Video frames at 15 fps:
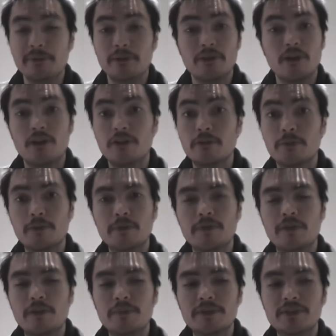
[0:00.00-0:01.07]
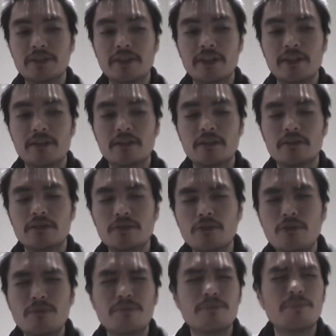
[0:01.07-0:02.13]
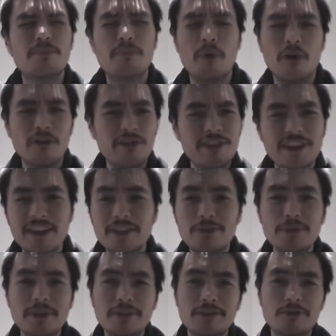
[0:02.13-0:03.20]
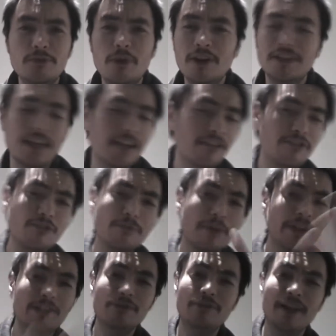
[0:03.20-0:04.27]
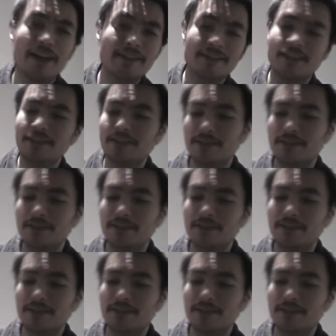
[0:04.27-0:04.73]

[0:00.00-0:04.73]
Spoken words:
Horrible performance again. So boring as well to watch. I don't know about you guys.